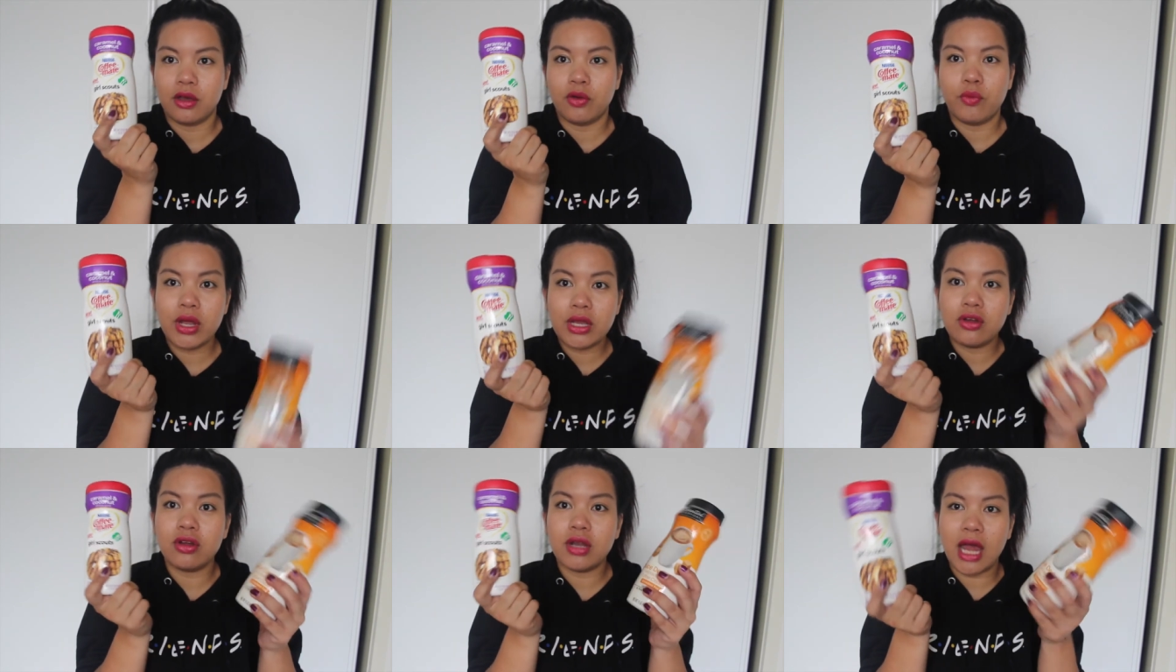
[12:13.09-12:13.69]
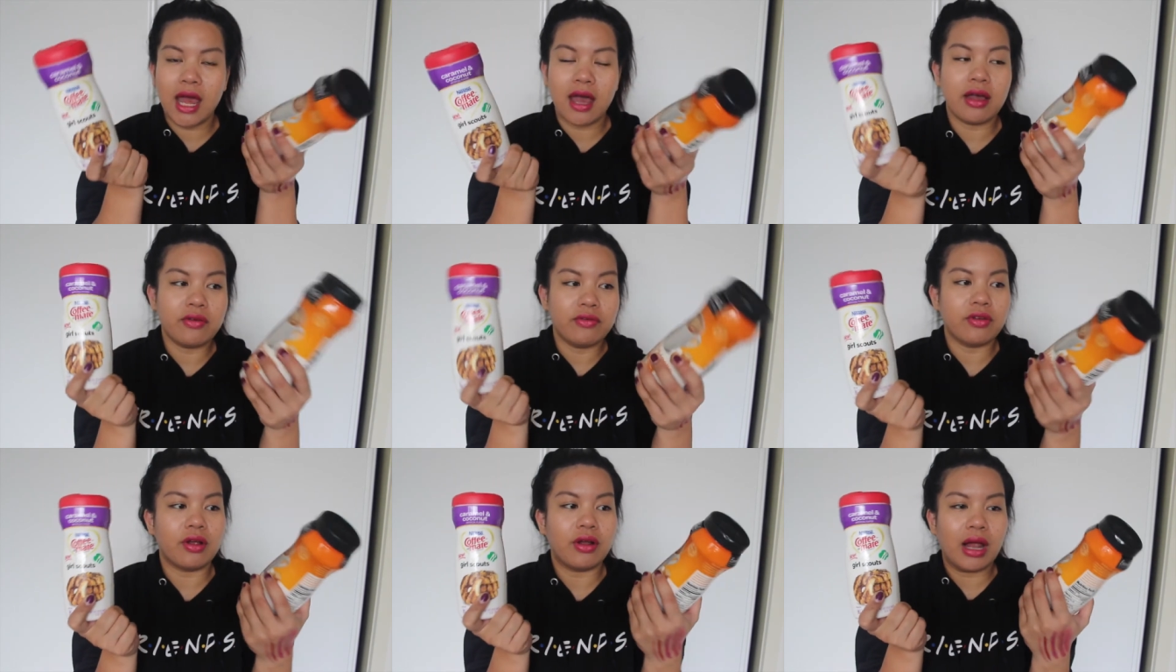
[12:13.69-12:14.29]
We don't
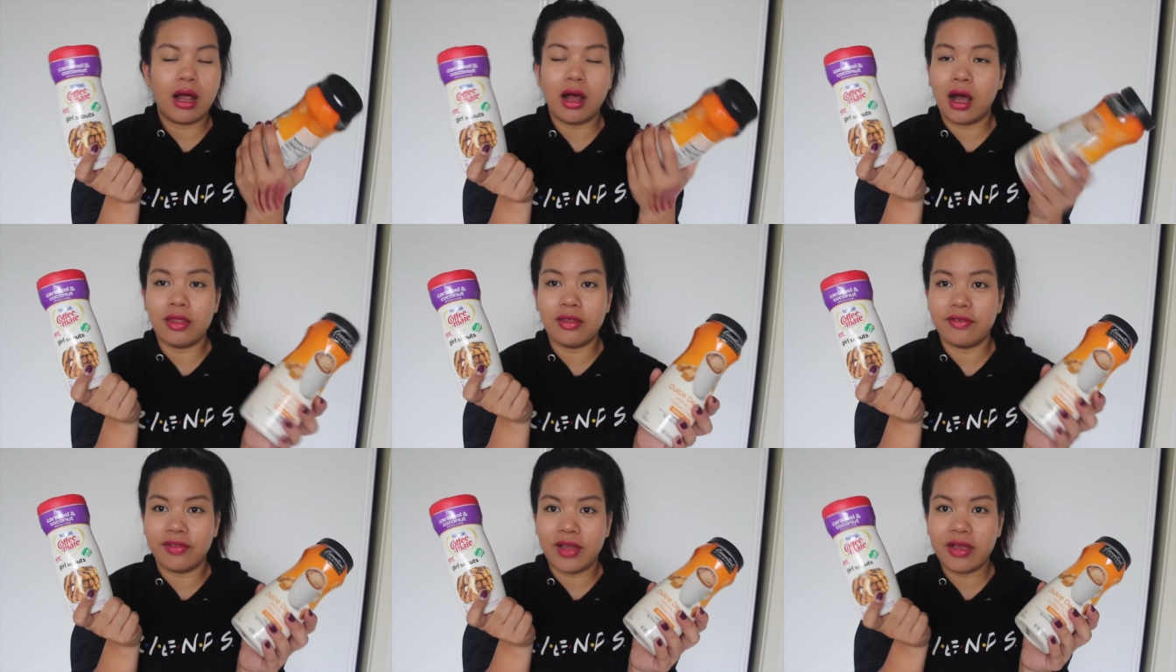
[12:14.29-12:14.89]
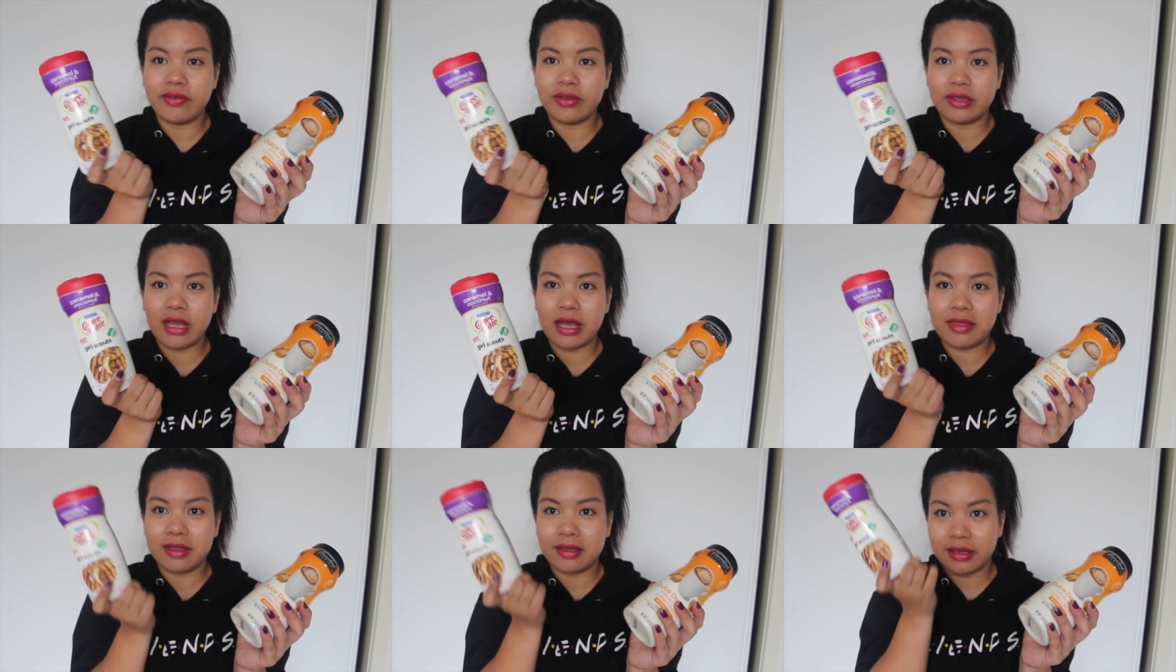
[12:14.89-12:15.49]
have other flavors
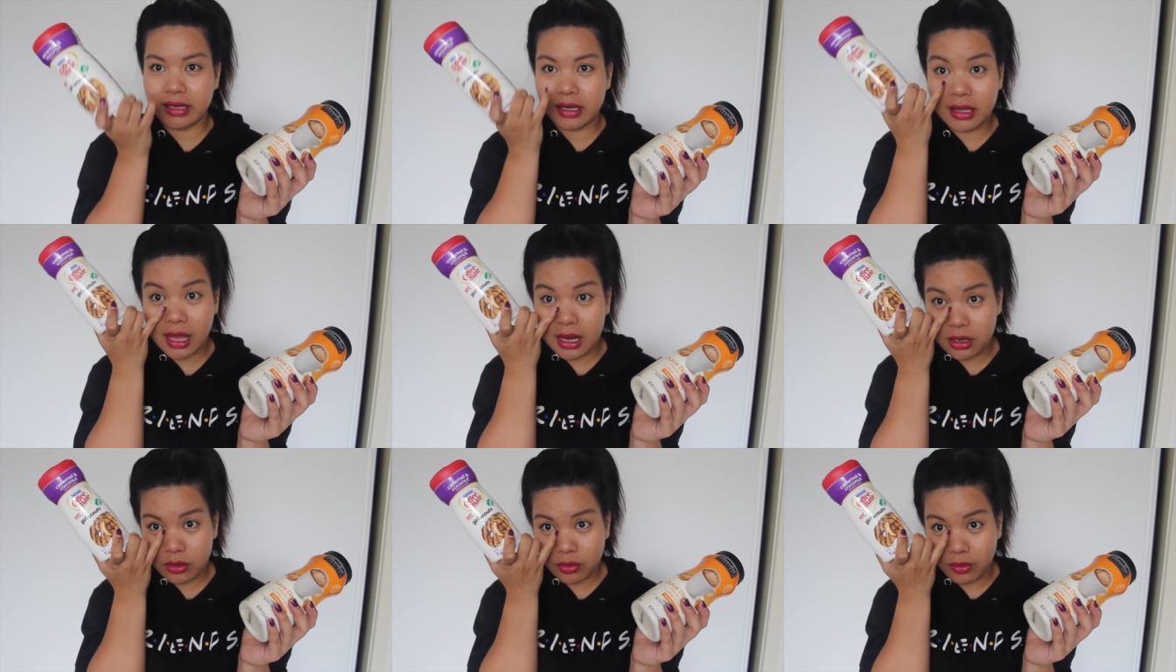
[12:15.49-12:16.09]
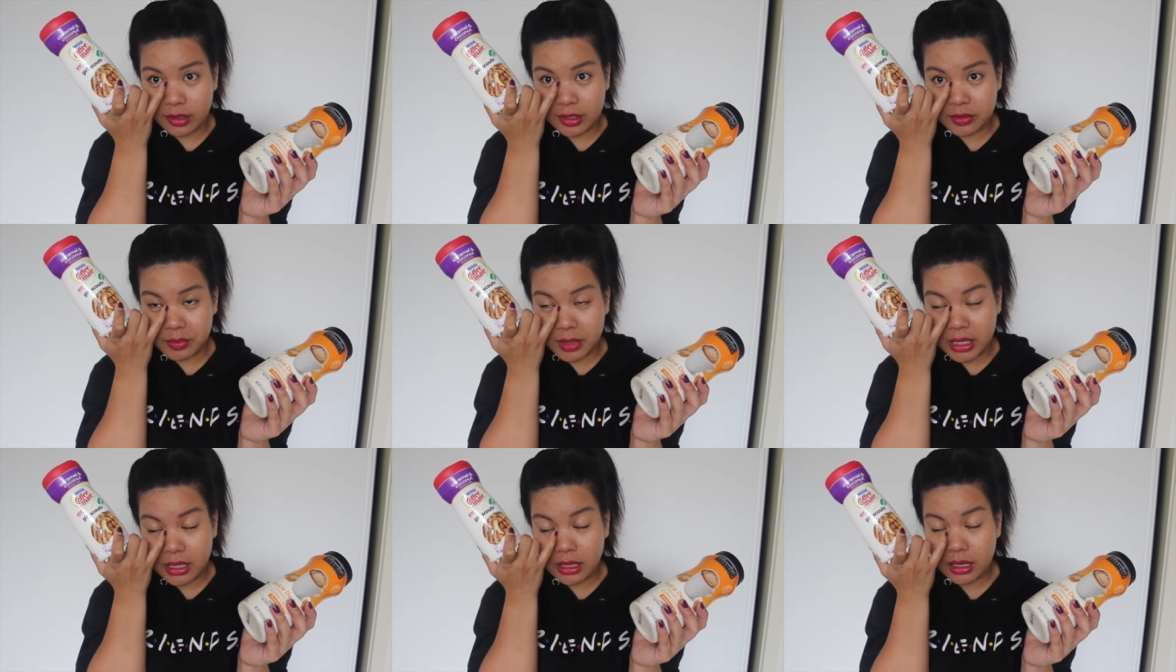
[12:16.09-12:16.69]
like this and that annoys
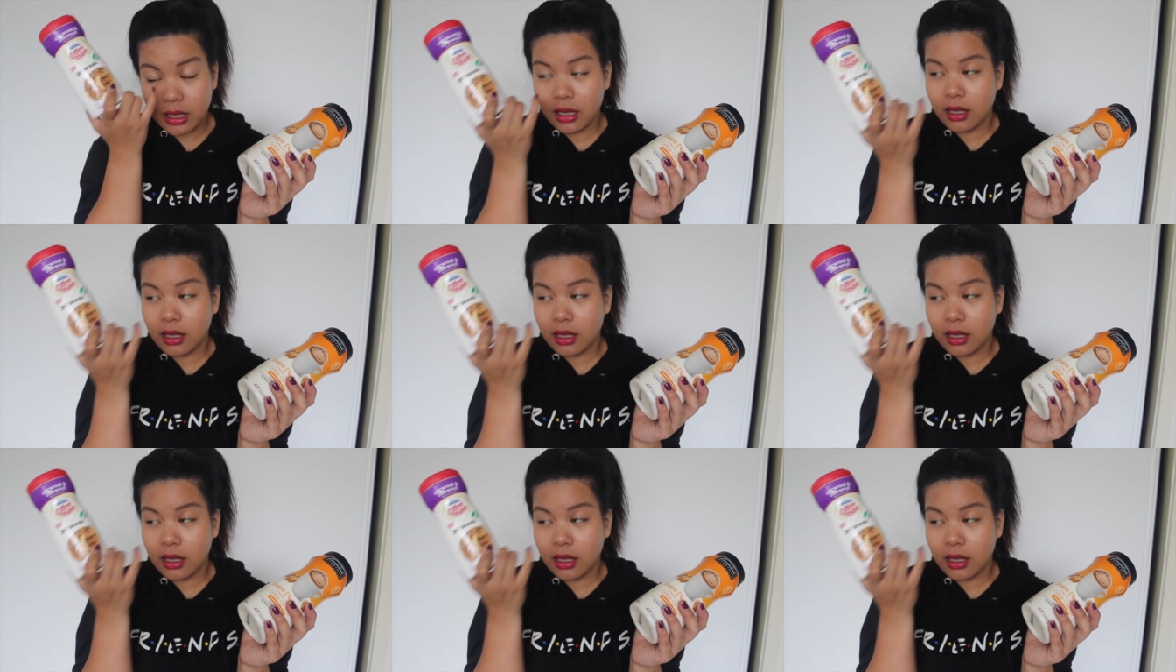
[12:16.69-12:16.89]
me